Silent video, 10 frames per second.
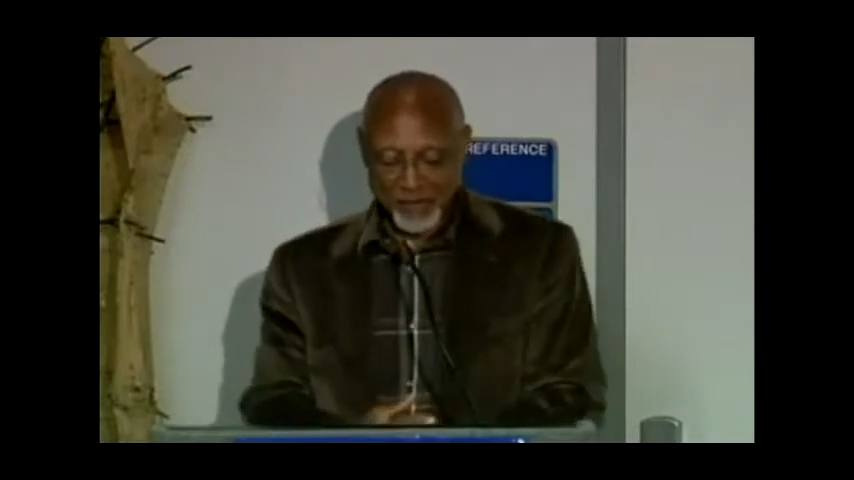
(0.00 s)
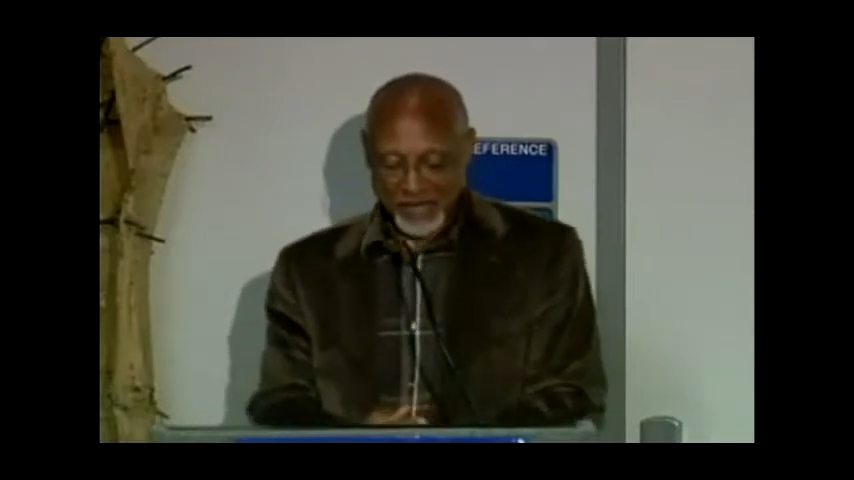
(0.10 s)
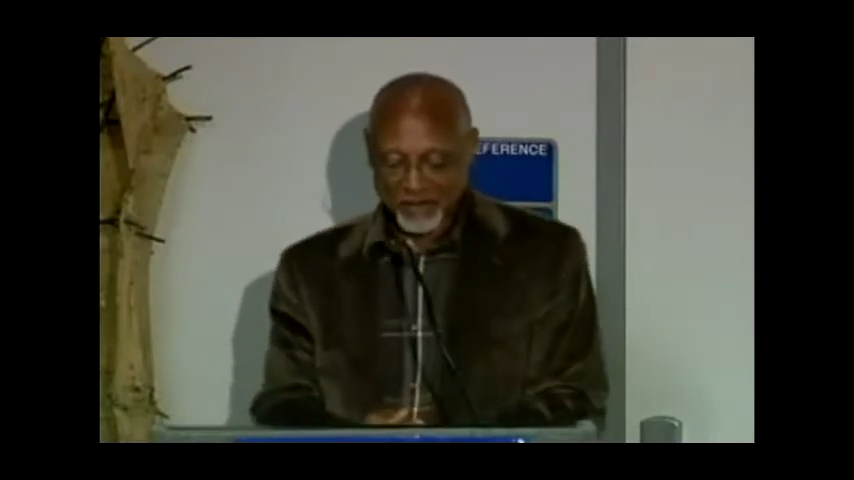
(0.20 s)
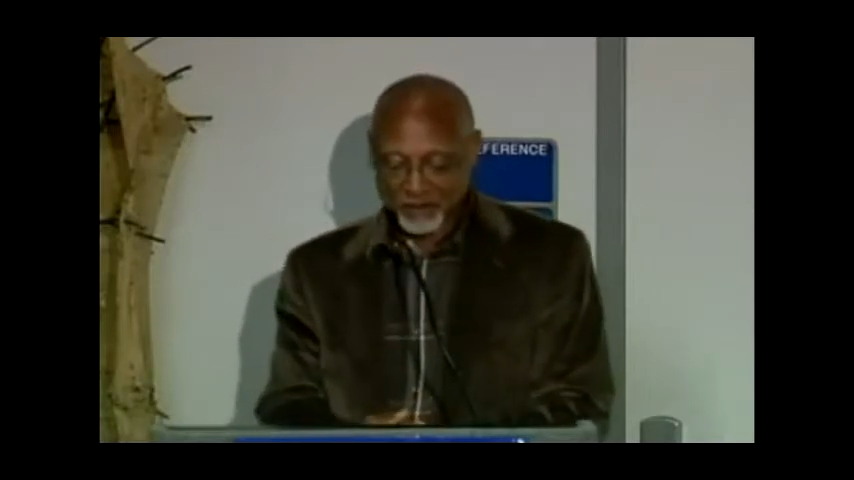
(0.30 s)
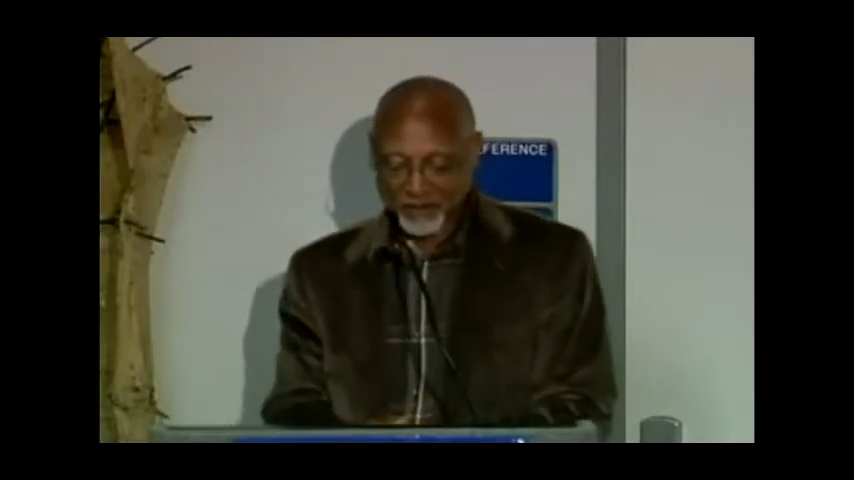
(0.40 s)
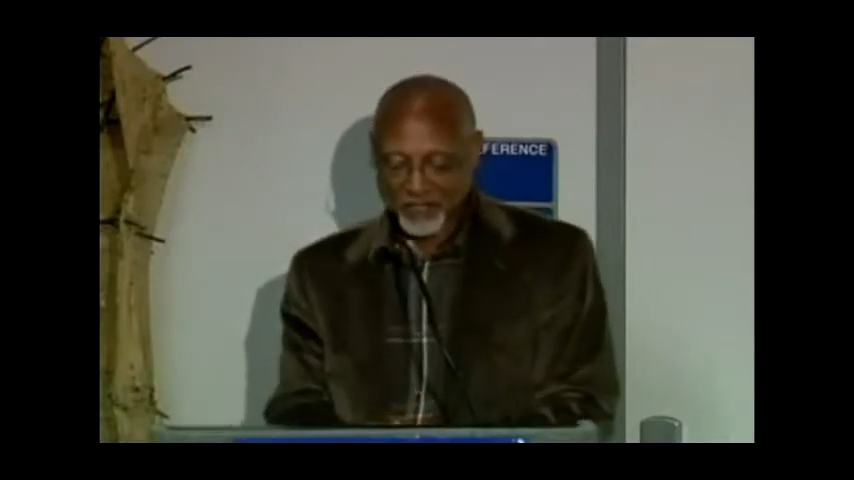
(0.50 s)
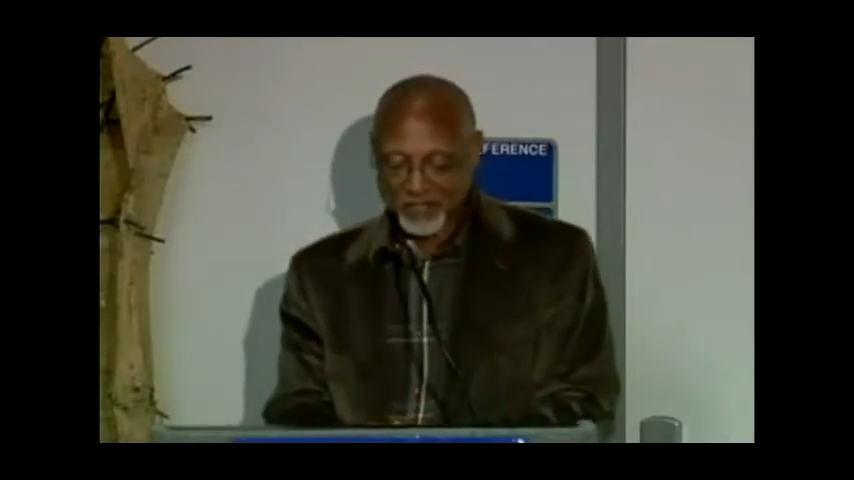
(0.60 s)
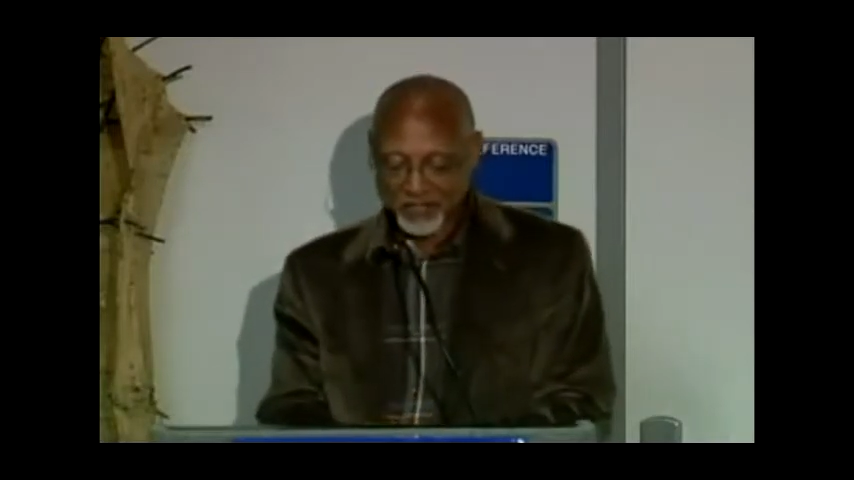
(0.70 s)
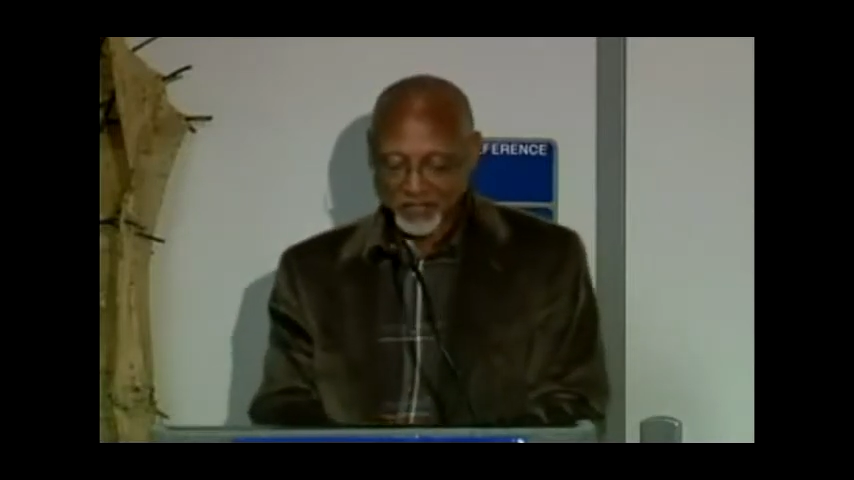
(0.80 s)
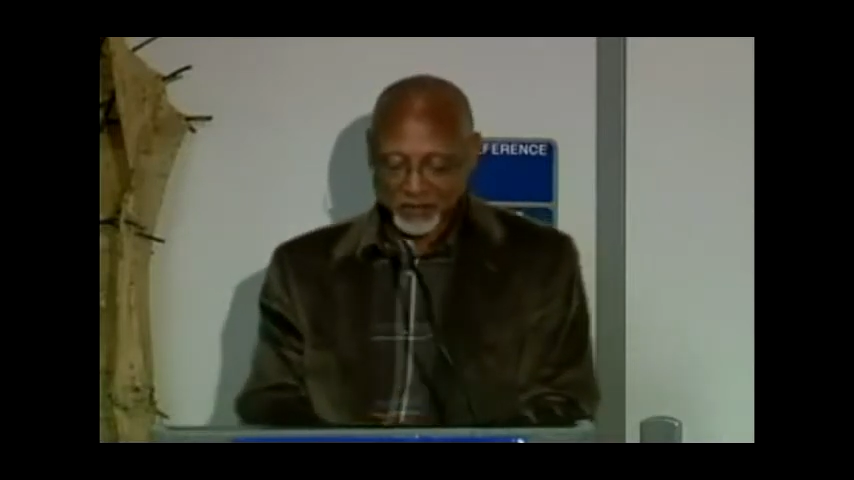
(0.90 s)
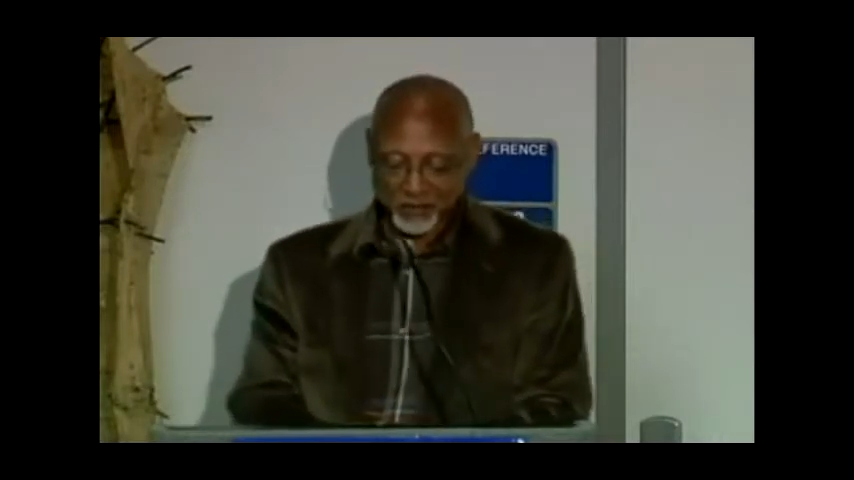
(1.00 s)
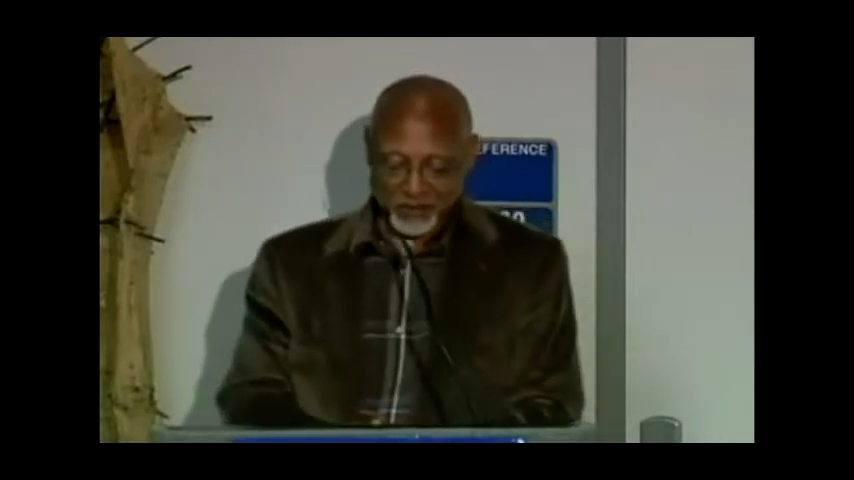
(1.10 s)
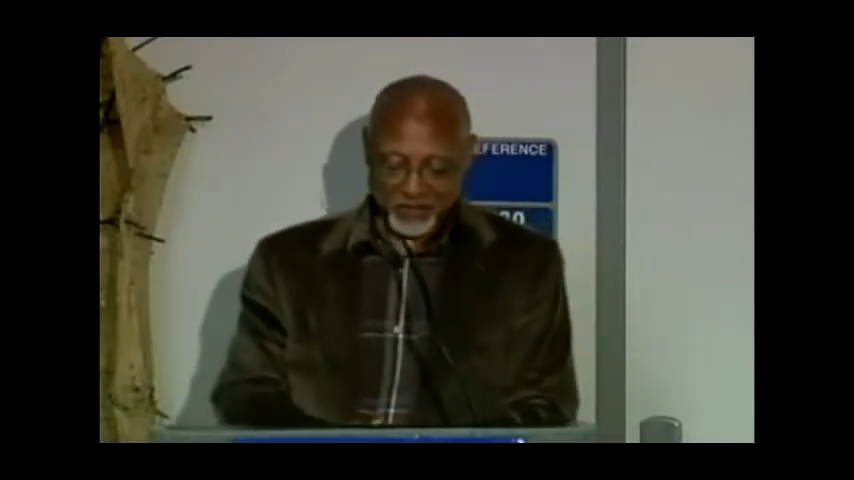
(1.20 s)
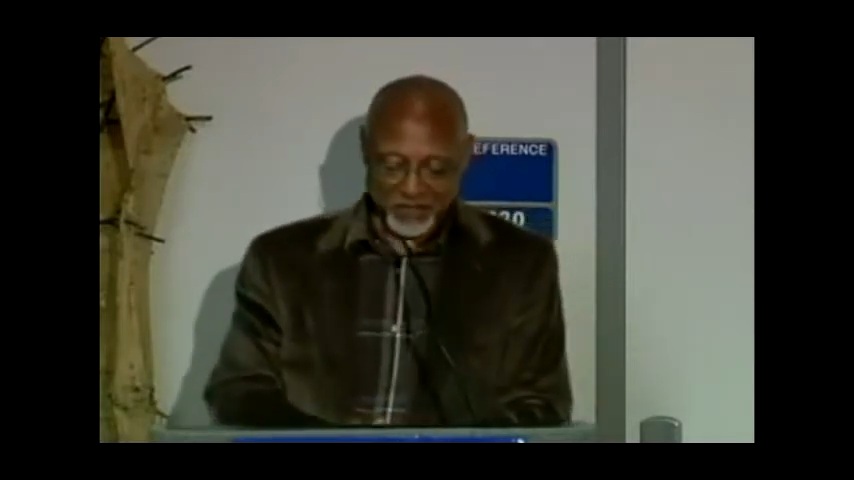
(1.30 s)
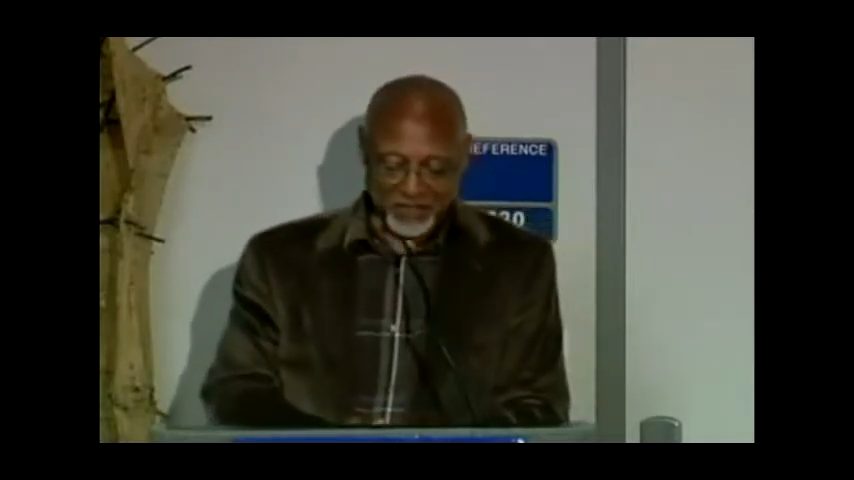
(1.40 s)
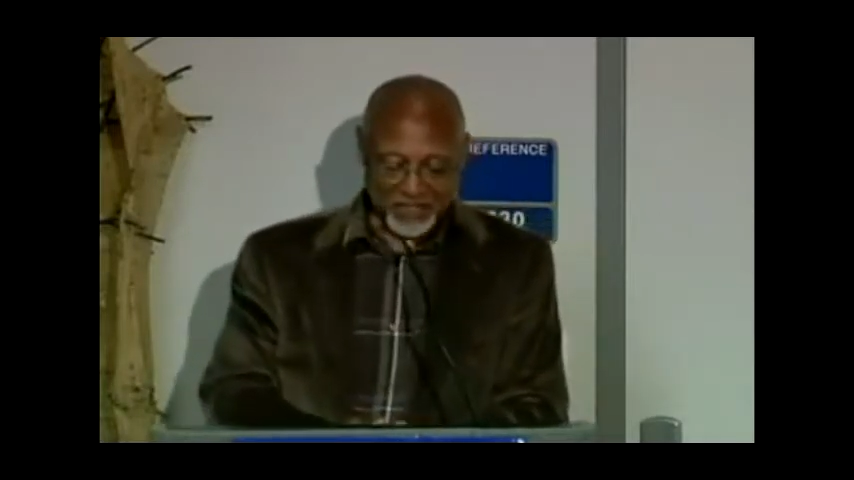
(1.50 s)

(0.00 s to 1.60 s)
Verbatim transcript: behalf of the Institute,